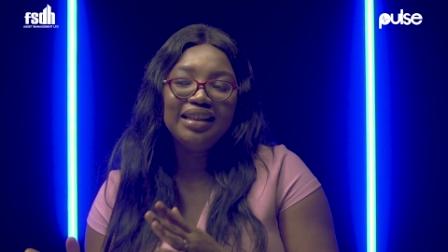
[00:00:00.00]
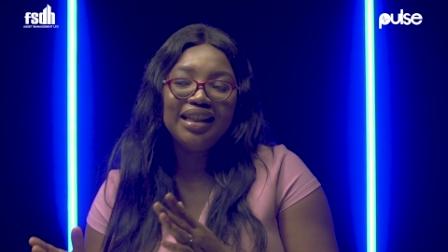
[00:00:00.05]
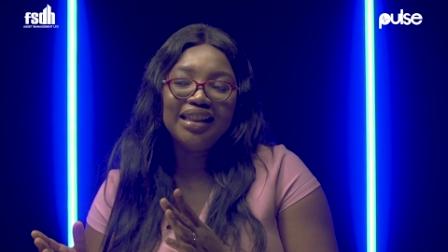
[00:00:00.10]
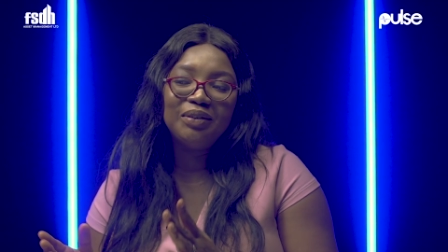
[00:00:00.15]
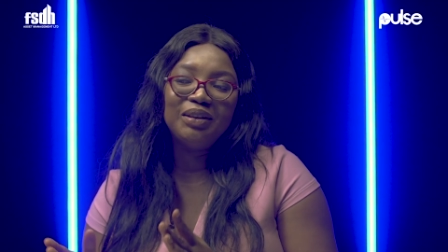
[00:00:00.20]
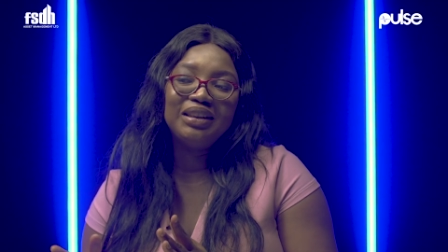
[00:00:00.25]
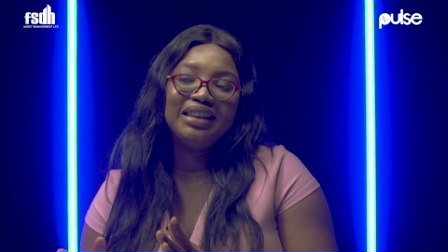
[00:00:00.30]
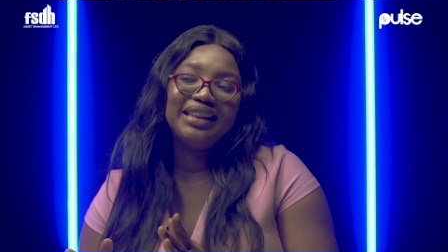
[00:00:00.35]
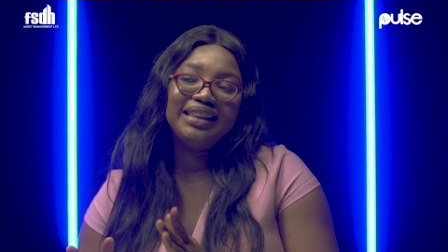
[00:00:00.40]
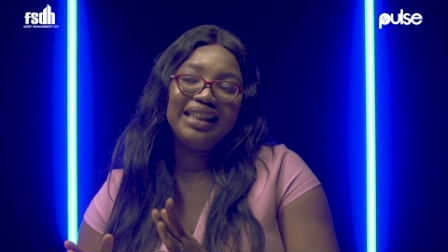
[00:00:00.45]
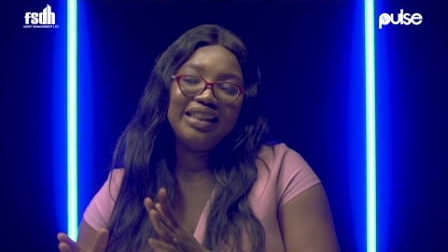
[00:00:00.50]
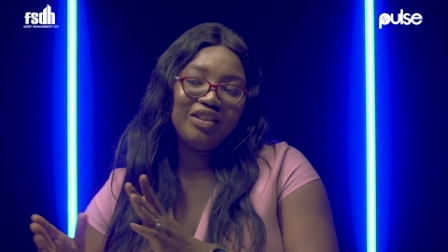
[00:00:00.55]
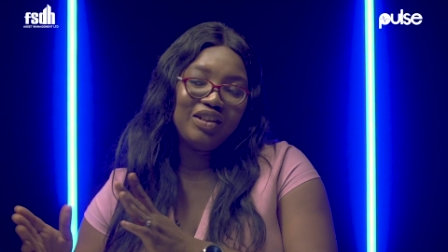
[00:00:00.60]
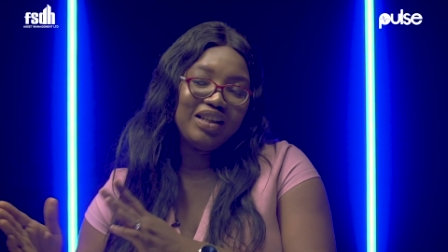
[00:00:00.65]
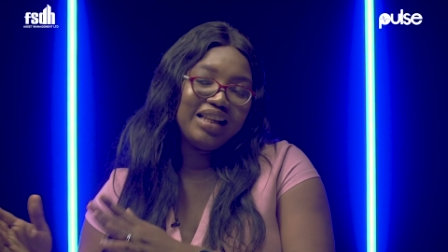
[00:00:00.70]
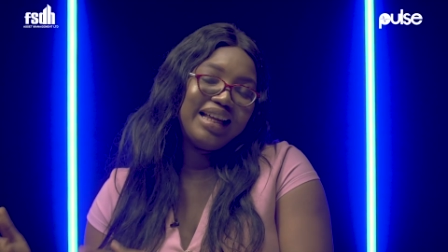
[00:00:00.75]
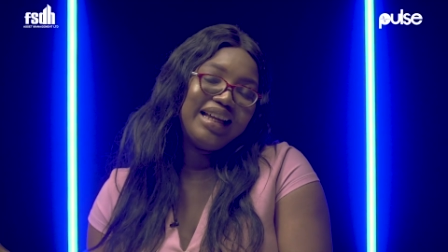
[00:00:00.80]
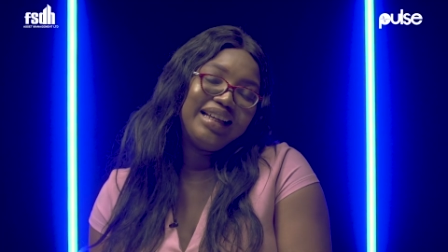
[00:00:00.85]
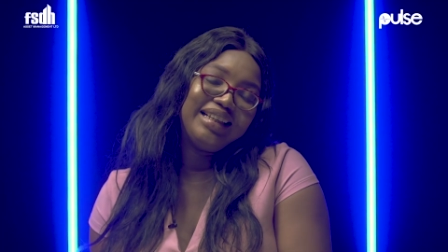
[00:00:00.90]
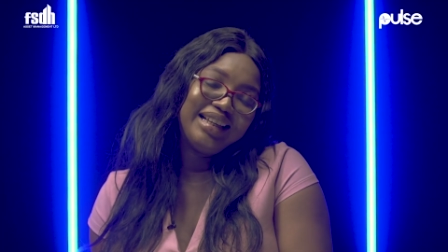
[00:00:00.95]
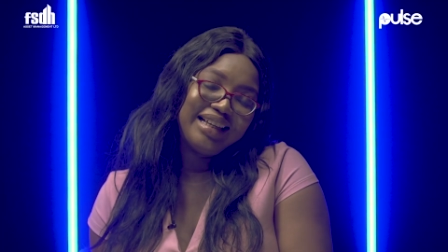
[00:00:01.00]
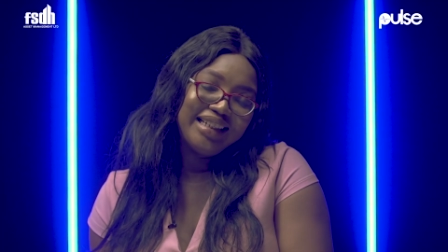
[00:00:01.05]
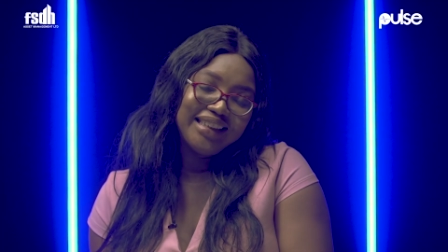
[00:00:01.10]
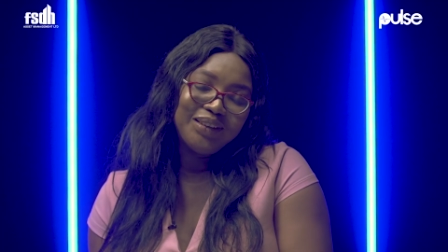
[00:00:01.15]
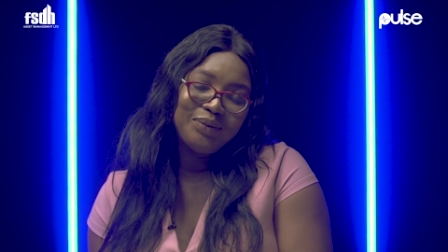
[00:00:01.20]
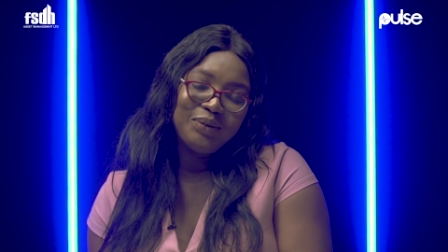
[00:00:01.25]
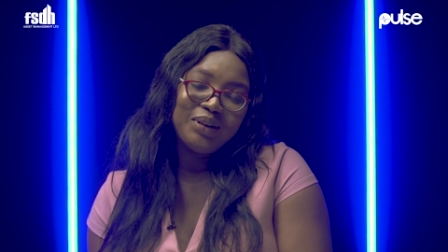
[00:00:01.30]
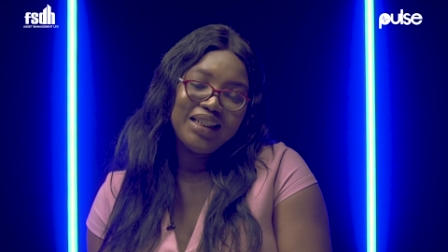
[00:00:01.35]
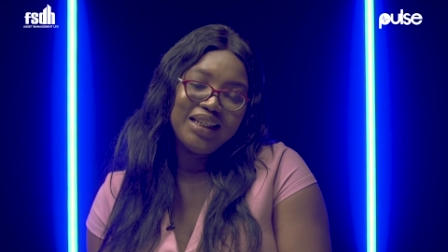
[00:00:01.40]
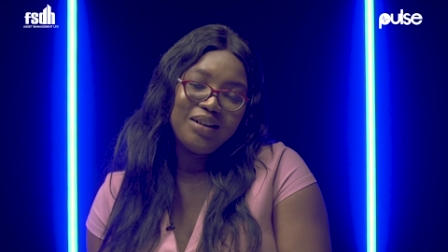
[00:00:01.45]
In as much as I don't like that
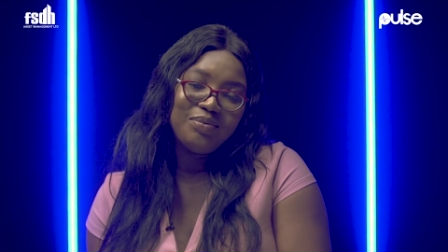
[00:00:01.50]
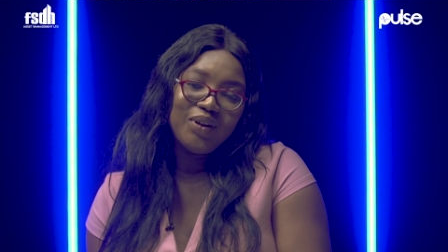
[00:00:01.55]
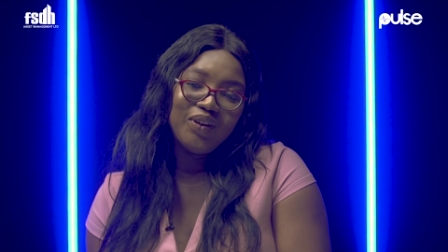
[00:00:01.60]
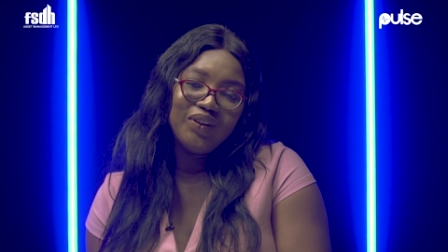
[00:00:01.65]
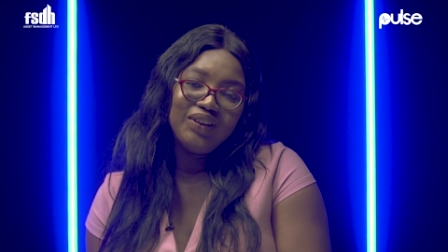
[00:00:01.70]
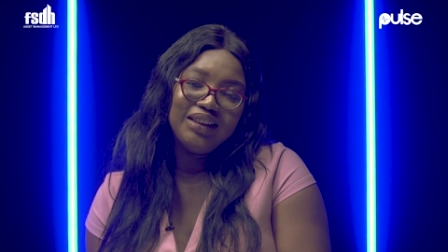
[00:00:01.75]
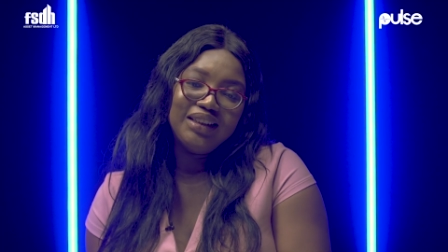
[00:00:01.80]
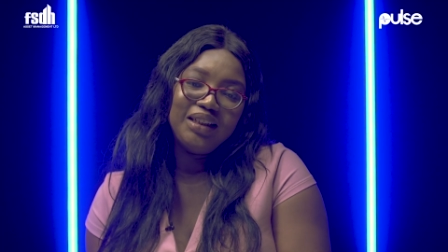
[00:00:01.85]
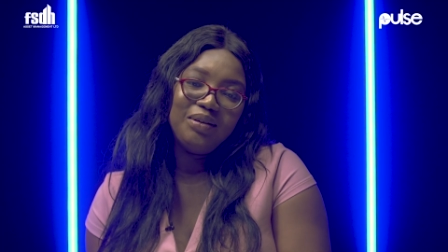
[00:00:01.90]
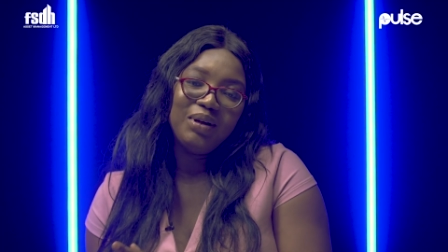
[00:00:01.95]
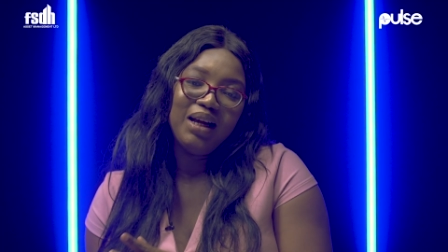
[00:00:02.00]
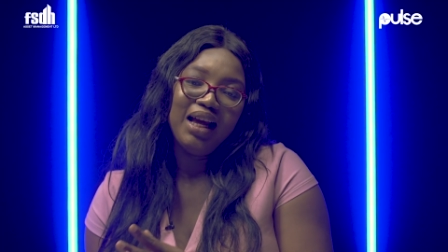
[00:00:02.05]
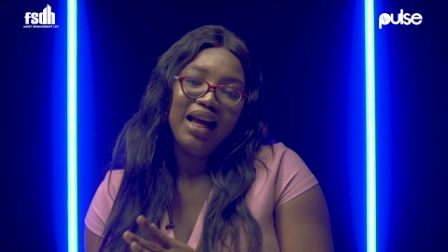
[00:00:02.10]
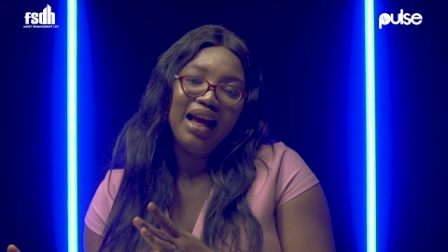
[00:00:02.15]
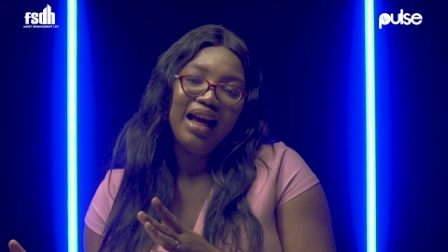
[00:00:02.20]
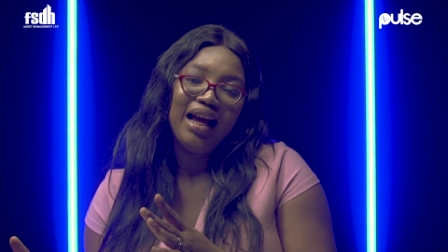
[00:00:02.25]
aspect about him,